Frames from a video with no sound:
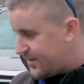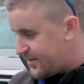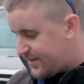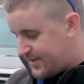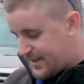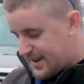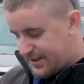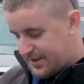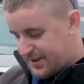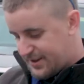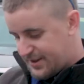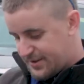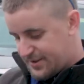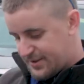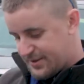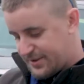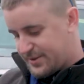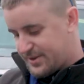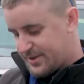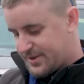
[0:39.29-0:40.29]
Now you hear
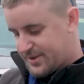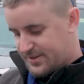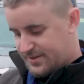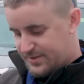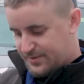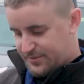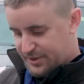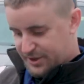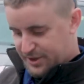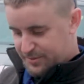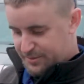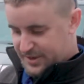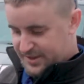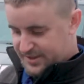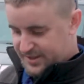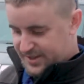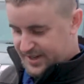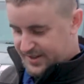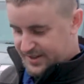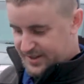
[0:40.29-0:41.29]
those. We're going to press
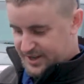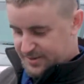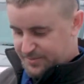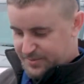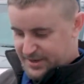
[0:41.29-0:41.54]
the unlock